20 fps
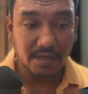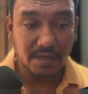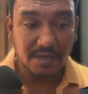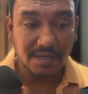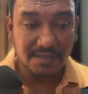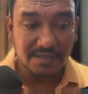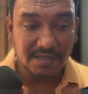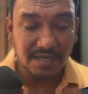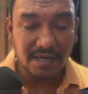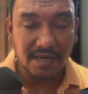
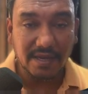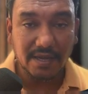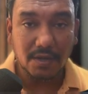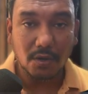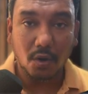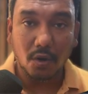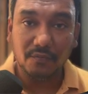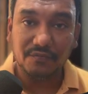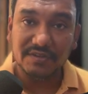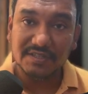
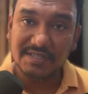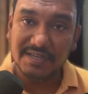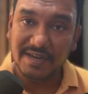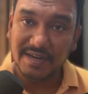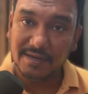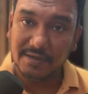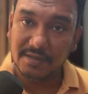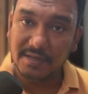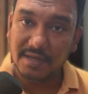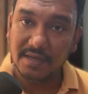easily
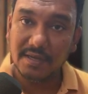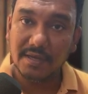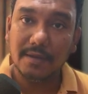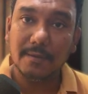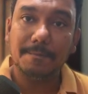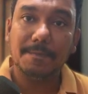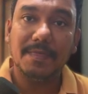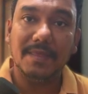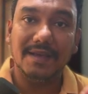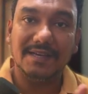obfuscate
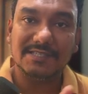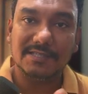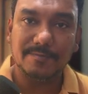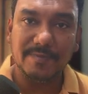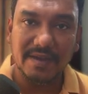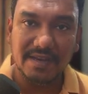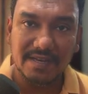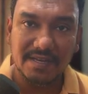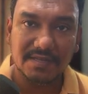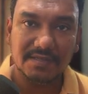the
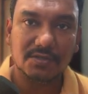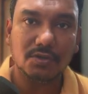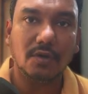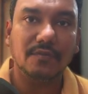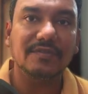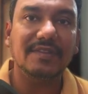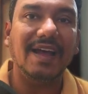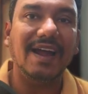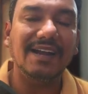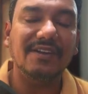experience
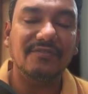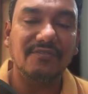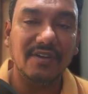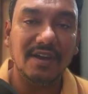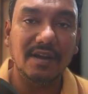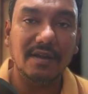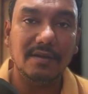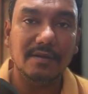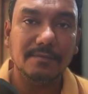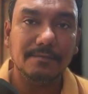of that
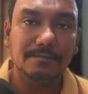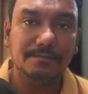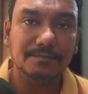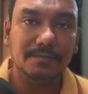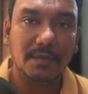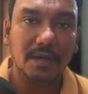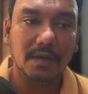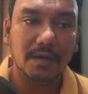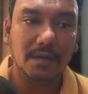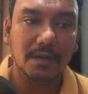field
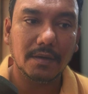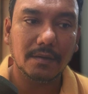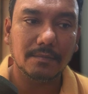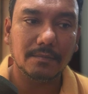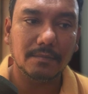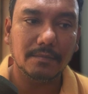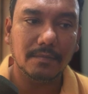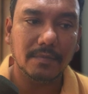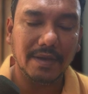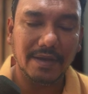
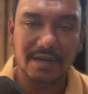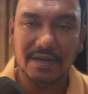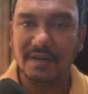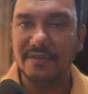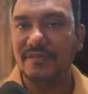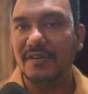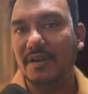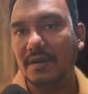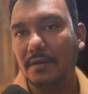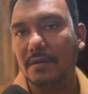in a
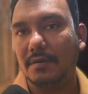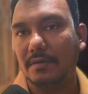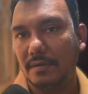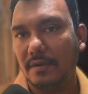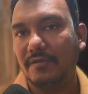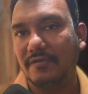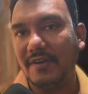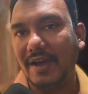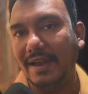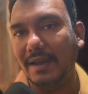different
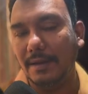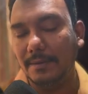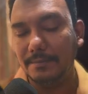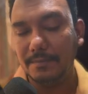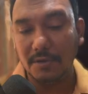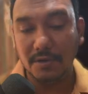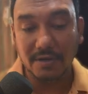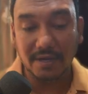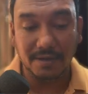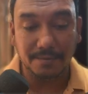file.
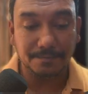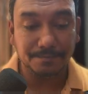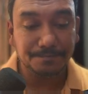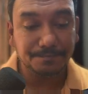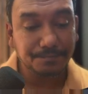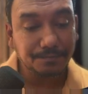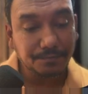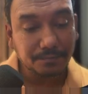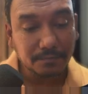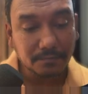Okay.
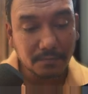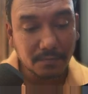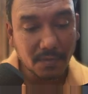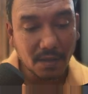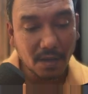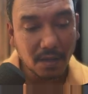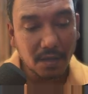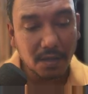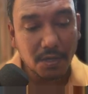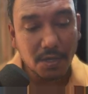
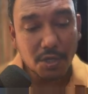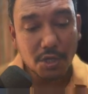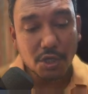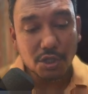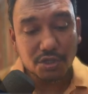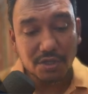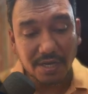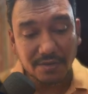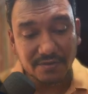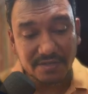
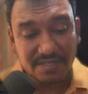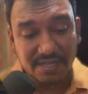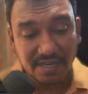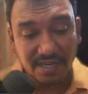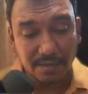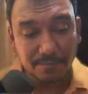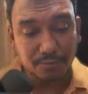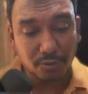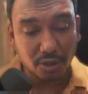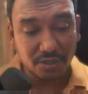So I have a
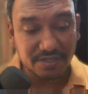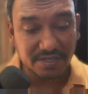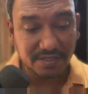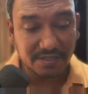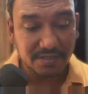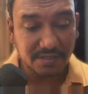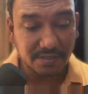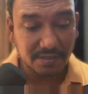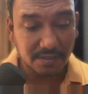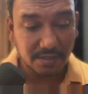single
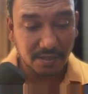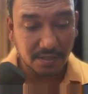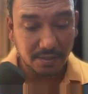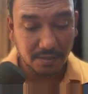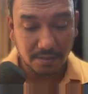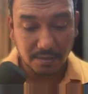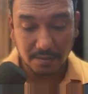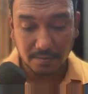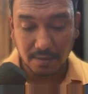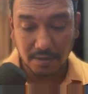project.
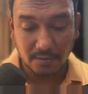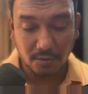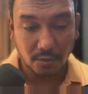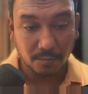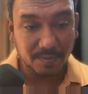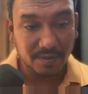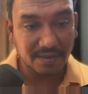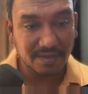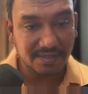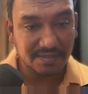I'll
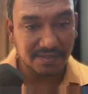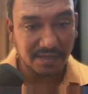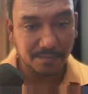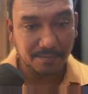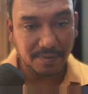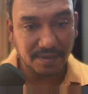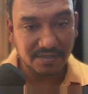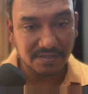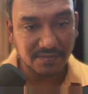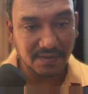open this
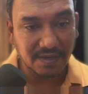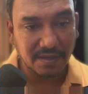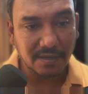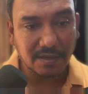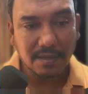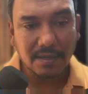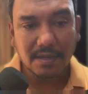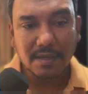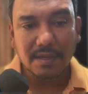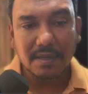up as well.
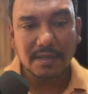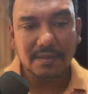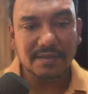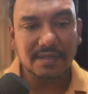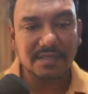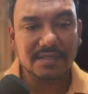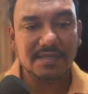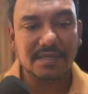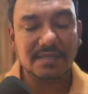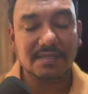
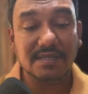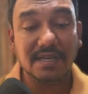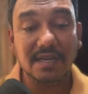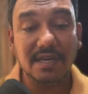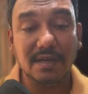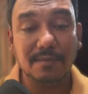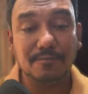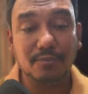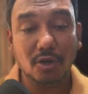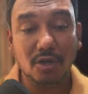This
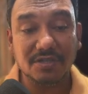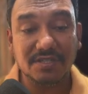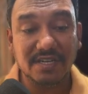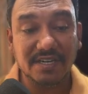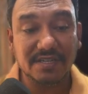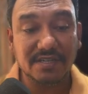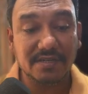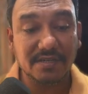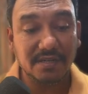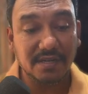single
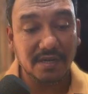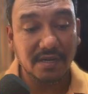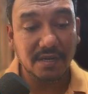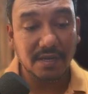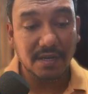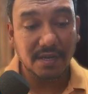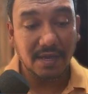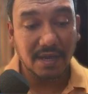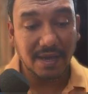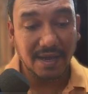project
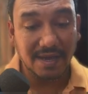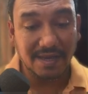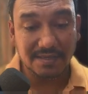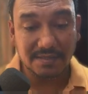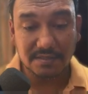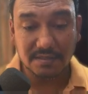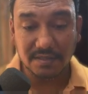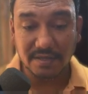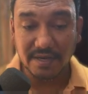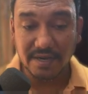
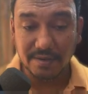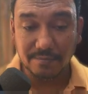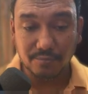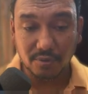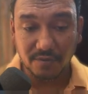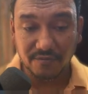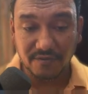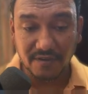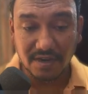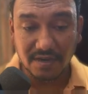has three
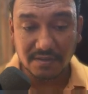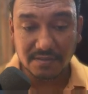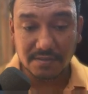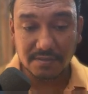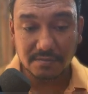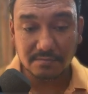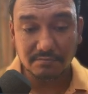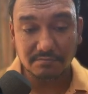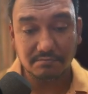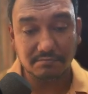input
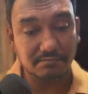fields.